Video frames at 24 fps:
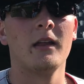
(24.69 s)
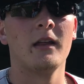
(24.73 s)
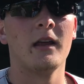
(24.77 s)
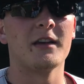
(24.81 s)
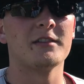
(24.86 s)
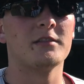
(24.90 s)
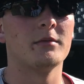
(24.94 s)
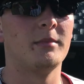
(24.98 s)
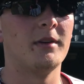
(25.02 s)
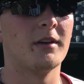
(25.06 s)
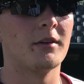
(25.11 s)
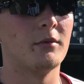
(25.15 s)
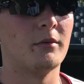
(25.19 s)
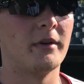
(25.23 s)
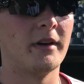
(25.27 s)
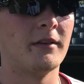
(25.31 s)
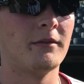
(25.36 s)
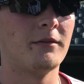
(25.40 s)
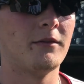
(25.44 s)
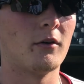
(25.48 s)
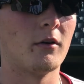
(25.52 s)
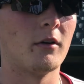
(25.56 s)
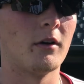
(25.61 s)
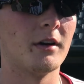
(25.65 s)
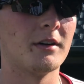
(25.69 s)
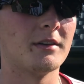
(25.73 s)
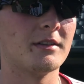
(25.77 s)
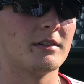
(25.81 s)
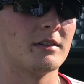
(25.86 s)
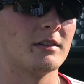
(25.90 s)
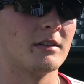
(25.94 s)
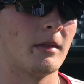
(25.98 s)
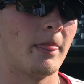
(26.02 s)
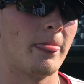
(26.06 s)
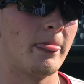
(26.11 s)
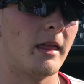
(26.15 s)
That's a big win for
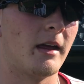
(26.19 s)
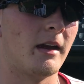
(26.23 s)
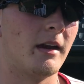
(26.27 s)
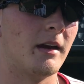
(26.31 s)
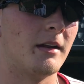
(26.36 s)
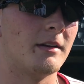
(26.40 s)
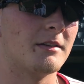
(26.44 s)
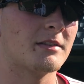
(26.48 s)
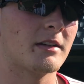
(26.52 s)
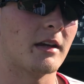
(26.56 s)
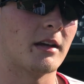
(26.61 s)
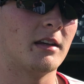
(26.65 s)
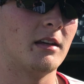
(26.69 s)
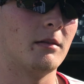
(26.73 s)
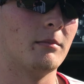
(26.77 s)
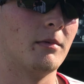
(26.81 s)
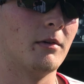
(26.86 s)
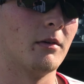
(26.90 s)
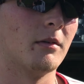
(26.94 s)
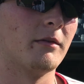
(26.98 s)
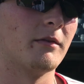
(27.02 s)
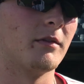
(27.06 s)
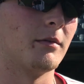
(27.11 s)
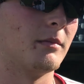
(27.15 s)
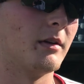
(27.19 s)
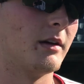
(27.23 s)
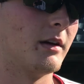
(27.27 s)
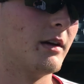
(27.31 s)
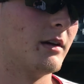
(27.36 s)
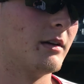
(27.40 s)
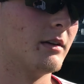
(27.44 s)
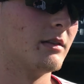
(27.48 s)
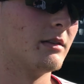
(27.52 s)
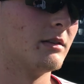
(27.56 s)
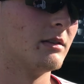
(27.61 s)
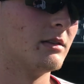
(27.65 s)
us, and just got to keep building from
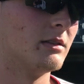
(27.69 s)
there.